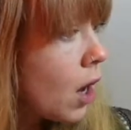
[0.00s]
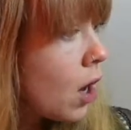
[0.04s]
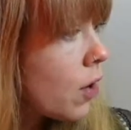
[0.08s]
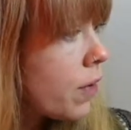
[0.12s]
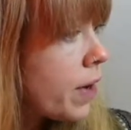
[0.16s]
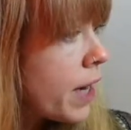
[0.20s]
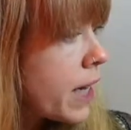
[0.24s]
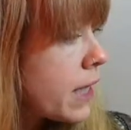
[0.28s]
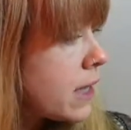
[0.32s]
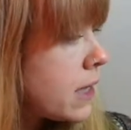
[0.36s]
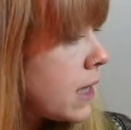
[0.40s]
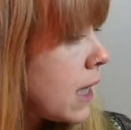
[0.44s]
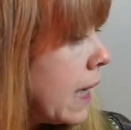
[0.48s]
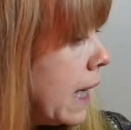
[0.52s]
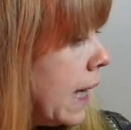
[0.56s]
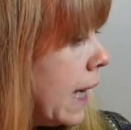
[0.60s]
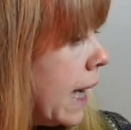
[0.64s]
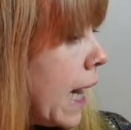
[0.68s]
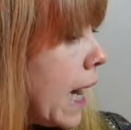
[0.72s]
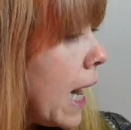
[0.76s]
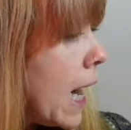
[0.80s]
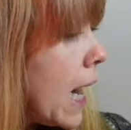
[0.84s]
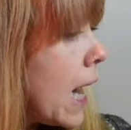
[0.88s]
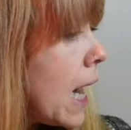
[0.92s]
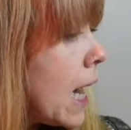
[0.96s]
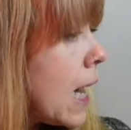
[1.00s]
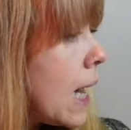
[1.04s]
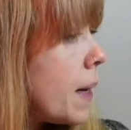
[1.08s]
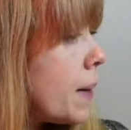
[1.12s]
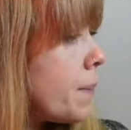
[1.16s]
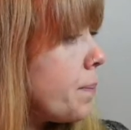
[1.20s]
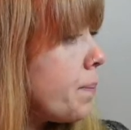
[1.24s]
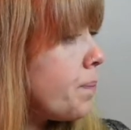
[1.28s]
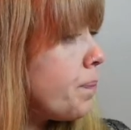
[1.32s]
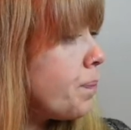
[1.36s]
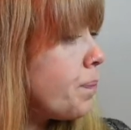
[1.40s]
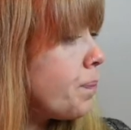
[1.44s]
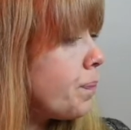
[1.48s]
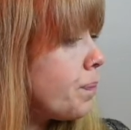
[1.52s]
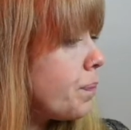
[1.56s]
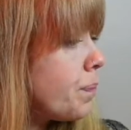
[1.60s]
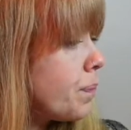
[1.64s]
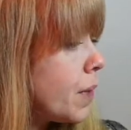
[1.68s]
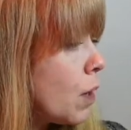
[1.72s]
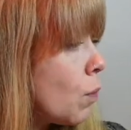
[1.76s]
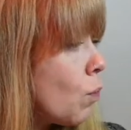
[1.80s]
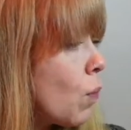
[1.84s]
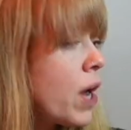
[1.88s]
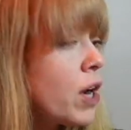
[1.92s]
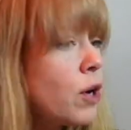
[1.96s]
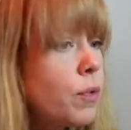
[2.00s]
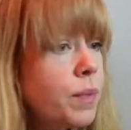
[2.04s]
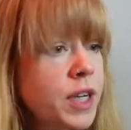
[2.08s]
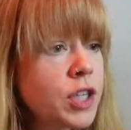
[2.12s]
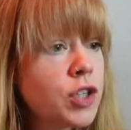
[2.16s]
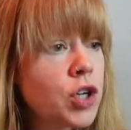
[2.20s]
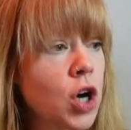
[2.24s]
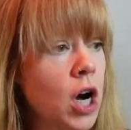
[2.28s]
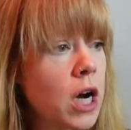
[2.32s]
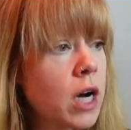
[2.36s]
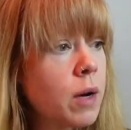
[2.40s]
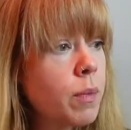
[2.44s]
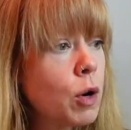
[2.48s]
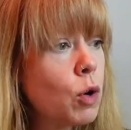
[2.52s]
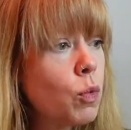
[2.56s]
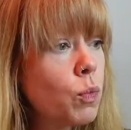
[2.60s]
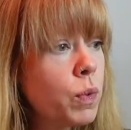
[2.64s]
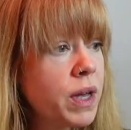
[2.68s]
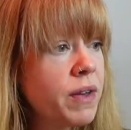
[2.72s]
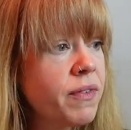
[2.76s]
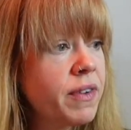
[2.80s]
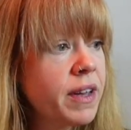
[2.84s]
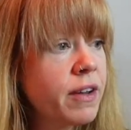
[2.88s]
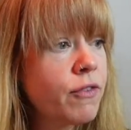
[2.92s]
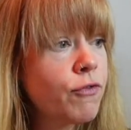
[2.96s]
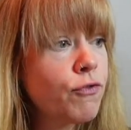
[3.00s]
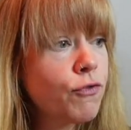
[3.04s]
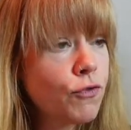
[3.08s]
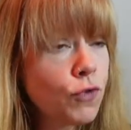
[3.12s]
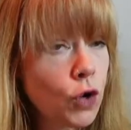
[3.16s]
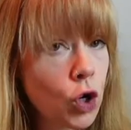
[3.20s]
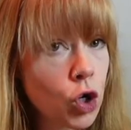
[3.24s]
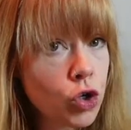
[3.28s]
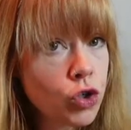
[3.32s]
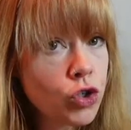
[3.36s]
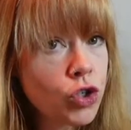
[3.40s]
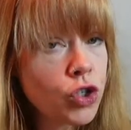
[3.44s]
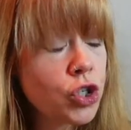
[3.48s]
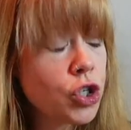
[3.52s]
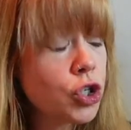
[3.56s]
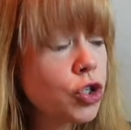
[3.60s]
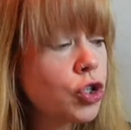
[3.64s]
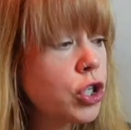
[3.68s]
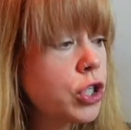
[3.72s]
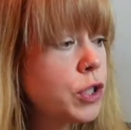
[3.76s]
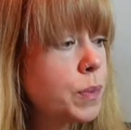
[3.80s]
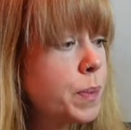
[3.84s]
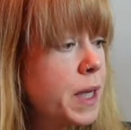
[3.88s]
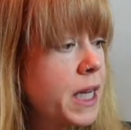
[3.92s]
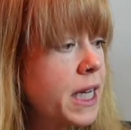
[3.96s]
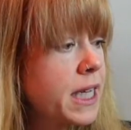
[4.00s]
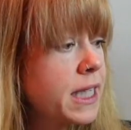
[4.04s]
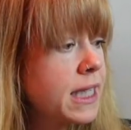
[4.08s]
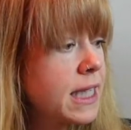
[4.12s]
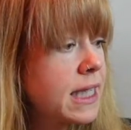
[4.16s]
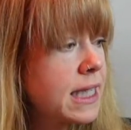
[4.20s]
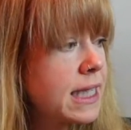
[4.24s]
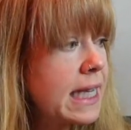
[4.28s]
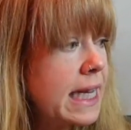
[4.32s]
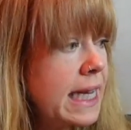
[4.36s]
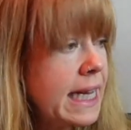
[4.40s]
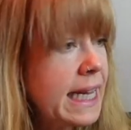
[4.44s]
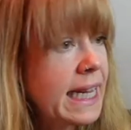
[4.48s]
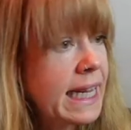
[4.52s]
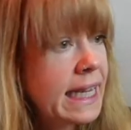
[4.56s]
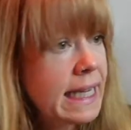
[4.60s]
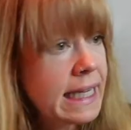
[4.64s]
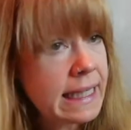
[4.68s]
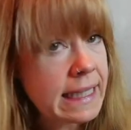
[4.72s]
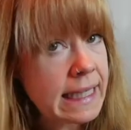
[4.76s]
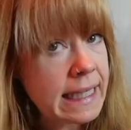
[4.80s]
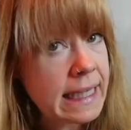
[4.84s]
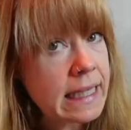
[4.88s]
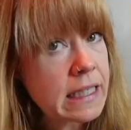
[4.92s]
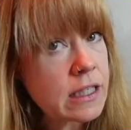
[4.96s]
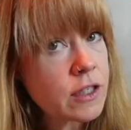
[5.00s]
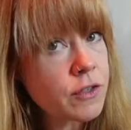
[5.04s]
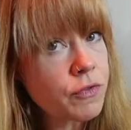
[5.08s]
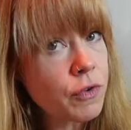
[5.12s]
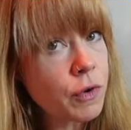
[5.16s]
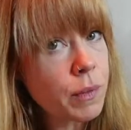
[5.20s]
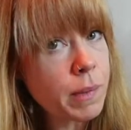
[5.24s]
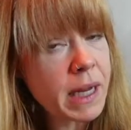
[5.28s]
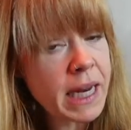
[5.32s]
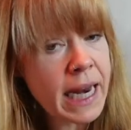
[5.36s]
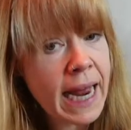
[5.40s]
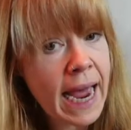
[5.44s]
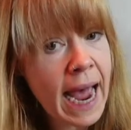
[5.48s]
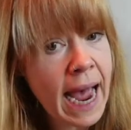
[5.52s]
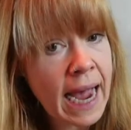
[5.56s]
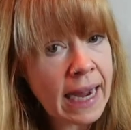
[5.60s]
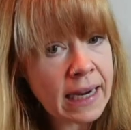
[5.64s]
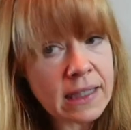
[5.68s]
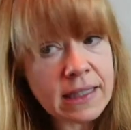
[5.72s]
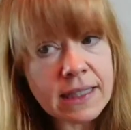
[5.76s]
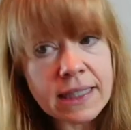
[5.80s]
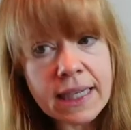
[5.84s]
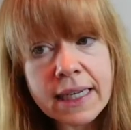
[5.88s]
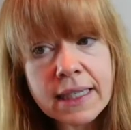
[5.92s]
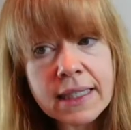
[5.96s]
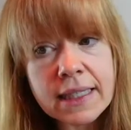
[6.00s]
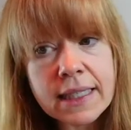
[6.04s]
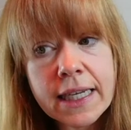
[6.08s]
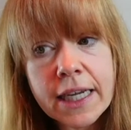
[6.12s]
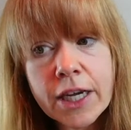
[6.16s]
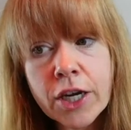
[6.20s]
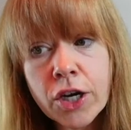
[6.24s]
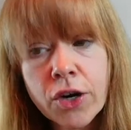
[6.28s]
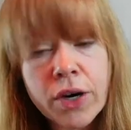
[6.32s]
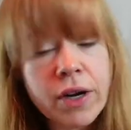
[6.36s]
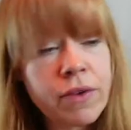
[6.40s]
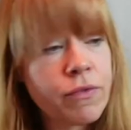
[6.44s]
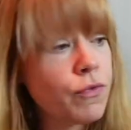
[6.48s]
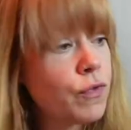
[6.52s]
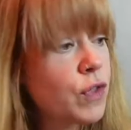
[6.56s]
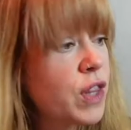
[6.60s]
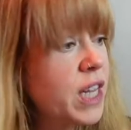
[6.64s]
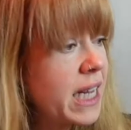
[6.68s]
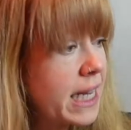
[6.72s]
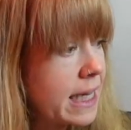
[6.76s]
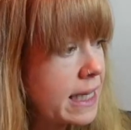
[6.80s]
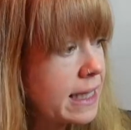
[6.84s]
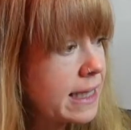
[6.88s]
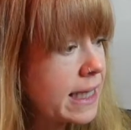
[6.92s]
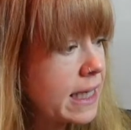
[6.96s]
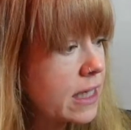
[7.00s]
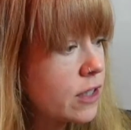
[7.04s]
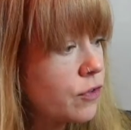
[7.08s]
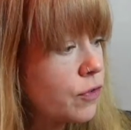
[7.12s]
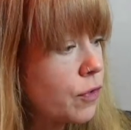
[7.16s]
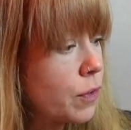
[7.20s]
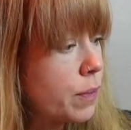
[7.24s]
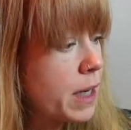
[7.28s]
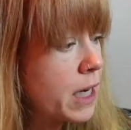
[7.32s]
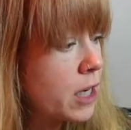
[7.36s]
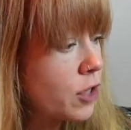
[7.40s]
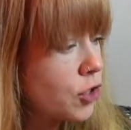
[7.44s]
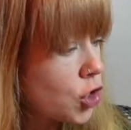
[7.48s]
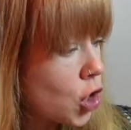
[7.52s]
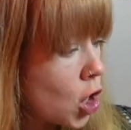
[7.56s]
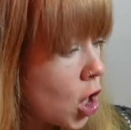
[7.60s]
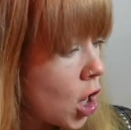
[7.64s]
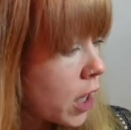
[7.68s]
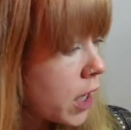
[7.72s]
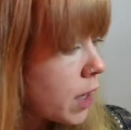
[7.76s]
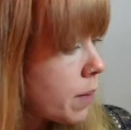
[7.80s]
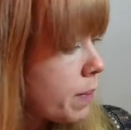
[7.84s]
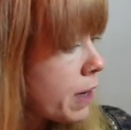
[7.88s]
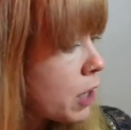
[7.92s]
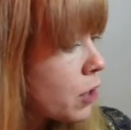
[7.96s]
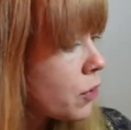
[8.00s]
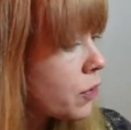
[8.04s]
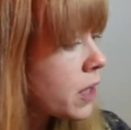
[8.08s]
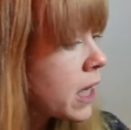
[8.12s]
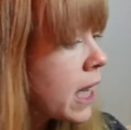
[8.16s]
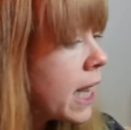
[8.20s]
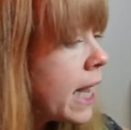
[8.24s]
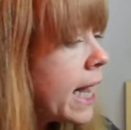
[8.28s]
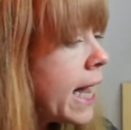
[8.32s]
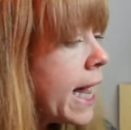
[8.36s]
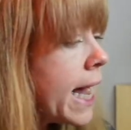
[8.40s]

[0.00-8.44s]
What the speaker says: All right. Why don't we talk about weaving first, just because it's the easiest for me to access here and the easiest for me to talk about.